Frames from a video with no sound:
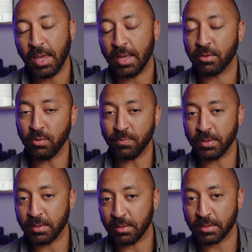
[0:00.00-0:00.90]
and
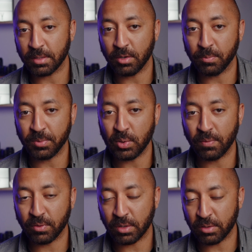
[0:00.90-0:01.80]
hopefully this can help you
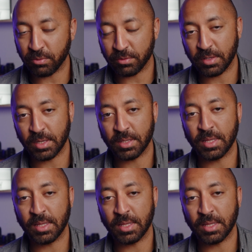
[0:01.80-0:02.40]
if you're interested